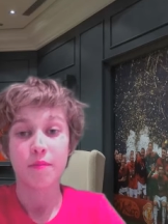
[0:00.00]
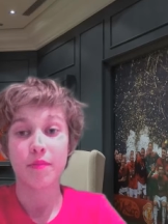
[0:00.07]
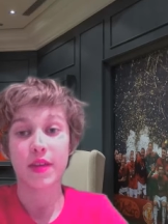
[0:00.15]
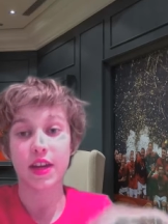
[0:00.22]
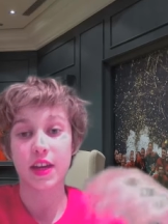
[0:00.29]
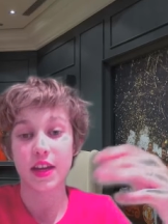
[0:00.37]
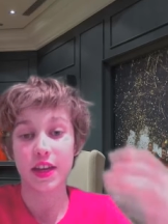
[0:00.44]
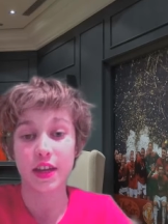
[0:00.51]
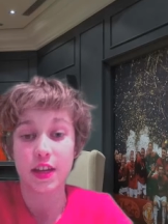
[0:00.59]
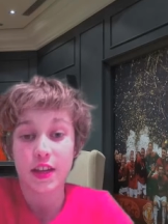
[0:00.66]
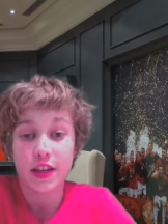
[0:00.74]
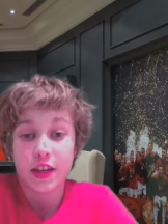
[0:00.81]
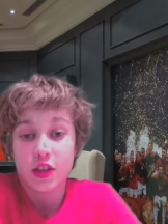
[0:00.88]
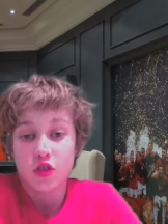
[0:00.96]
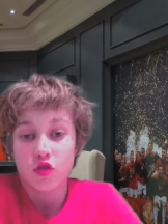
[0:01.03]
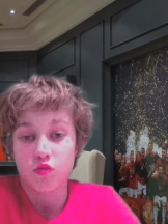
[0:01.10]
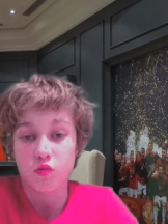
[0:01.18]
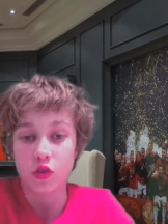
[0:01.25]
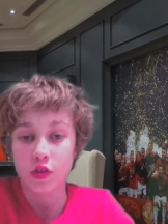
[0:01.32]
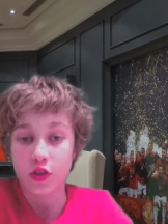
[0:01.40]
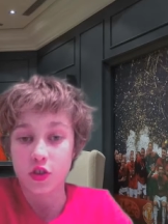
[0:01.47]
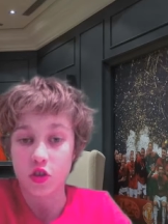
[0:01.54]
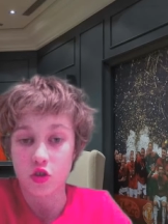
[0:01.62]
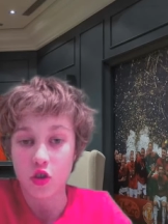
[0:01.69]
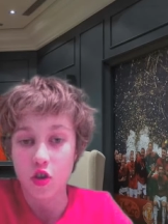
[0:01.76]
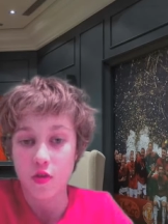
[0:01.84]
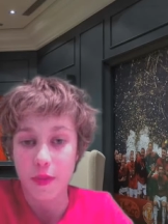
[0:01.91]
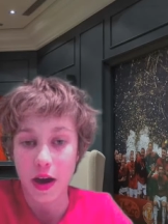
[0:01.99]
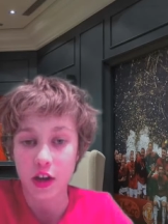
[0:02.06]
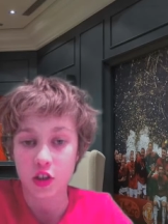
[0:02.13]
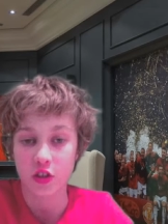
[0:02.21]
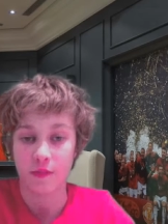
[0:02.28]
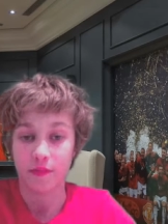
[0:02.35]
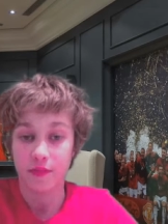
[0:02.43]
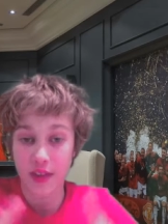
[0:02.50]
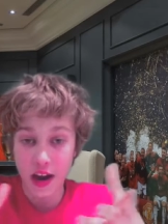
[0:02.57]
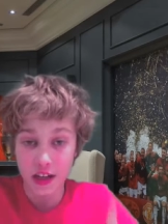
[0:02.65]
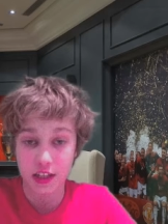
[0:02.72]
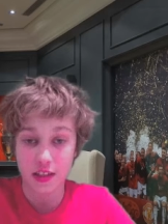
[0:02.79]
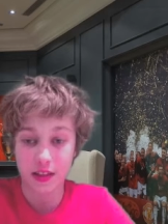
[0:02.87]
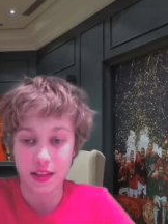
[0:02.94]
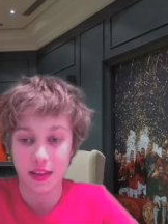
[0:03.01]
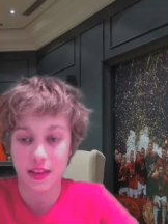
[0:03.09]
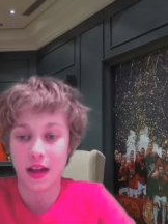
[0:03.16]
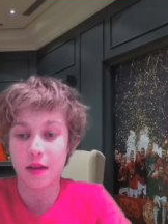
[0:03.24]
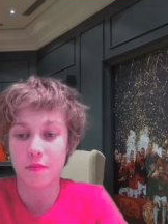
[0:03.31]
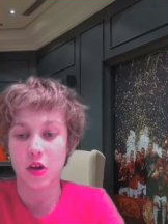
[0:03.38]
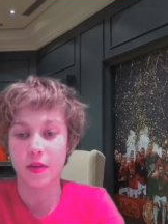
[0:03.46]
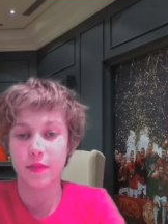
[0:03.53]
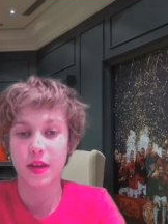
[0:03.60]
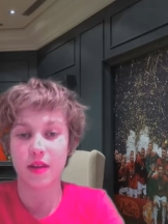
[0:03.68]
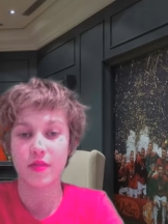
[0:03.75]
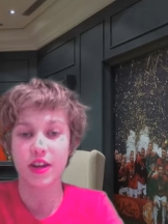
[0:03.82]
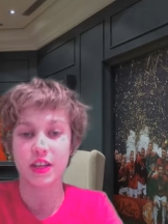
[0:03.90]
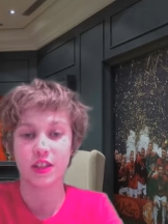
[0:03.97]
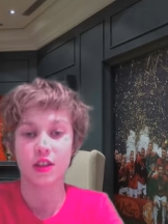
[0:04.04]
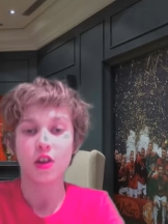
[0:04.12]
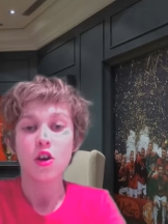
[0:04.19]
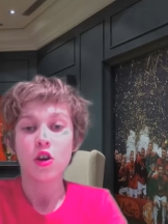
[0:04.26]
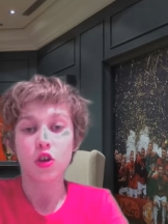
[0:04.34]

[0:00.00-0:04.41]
he, he, he just wants to show passion. That's that, that might be a reason.